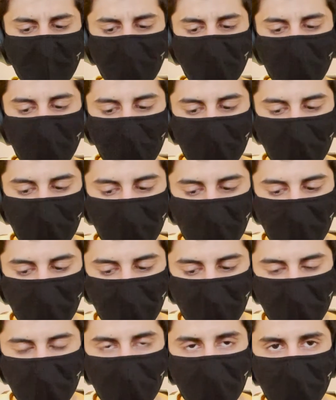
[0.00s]
And I
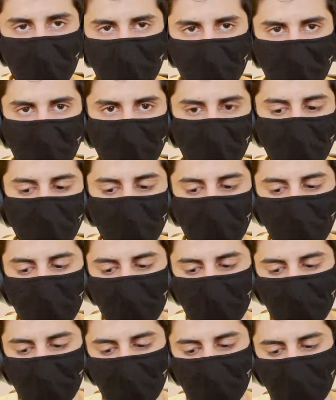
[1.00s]
think
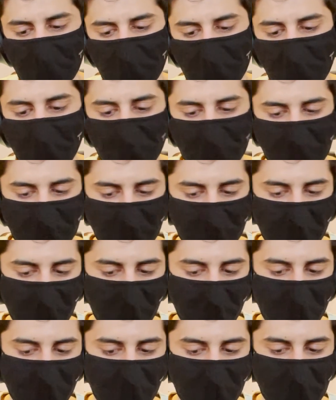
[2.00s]
one last thing I
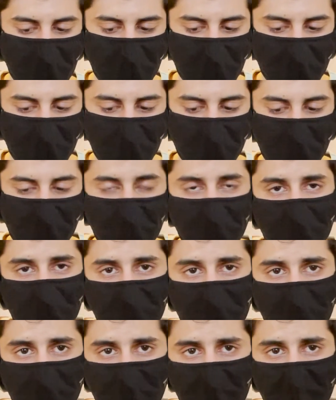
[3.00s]
will mention again
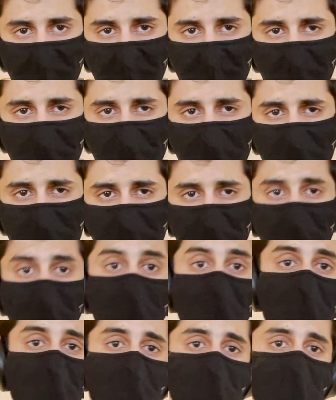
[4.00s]
is
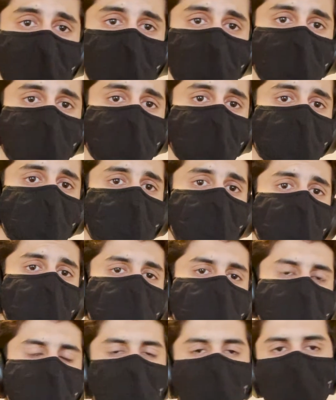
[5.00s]
because
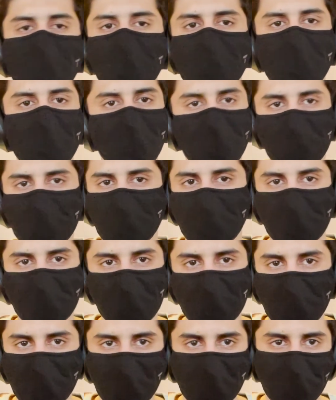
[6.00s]
I think in most
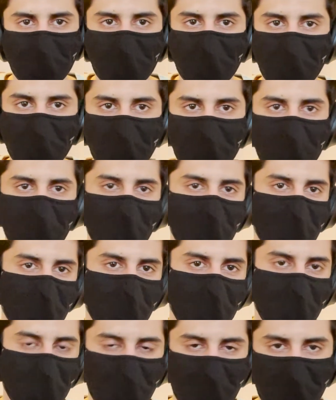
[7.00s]
countries people don't
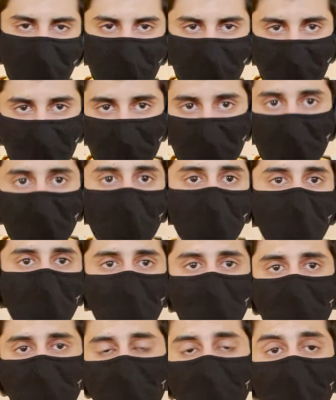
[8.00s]
pay
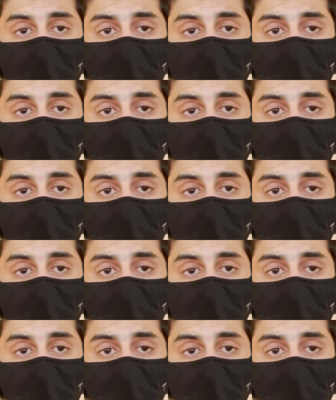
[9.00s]
for